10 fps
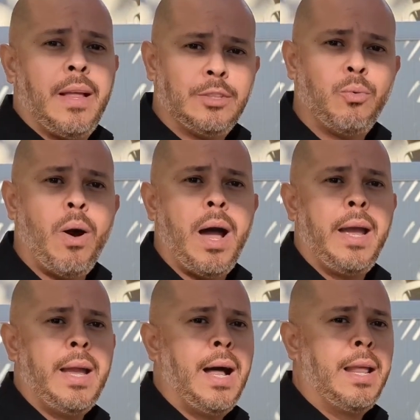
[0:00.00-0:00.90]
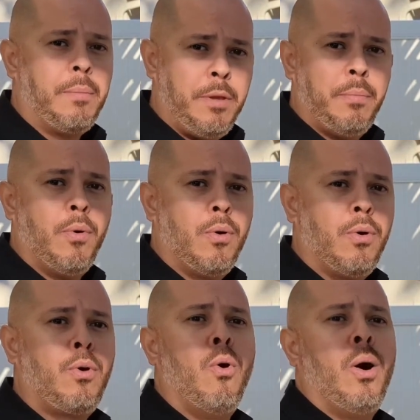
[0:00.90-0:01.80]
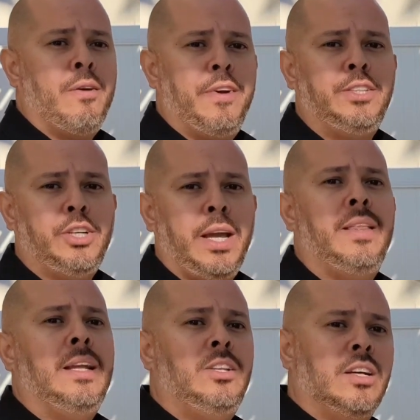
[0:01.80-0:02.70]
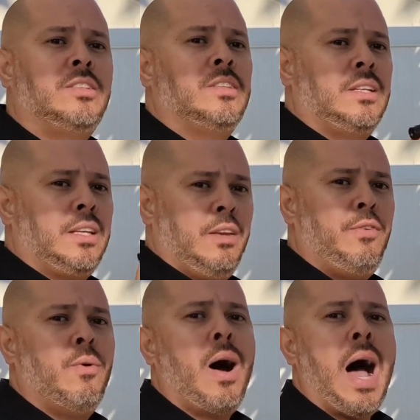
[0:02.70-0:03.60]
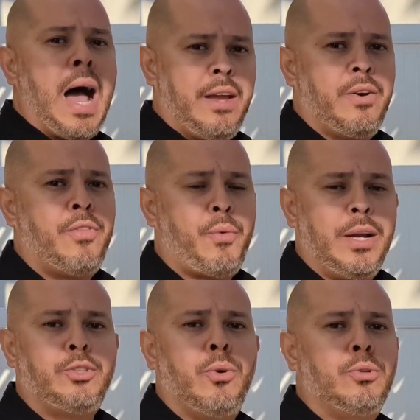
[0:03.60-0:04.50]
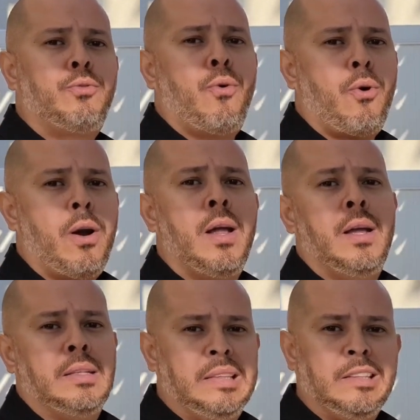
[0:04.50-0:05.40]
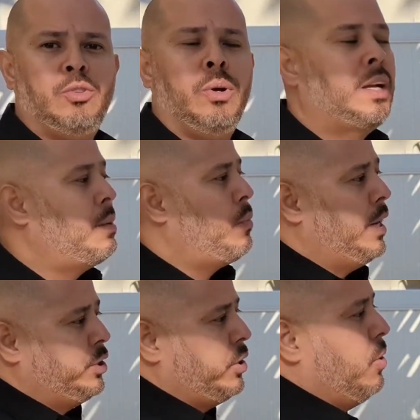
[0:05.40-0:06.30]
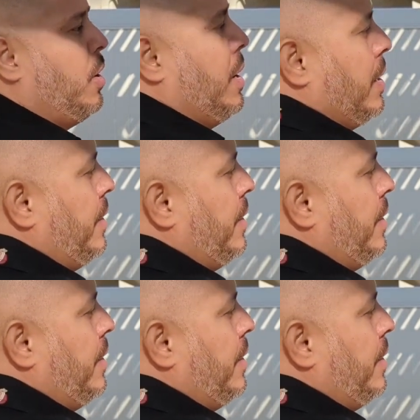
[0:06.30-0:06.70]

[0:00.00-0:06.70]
That's why a lot of people go FHA. It does give you a higher threshold for debt to income ratio.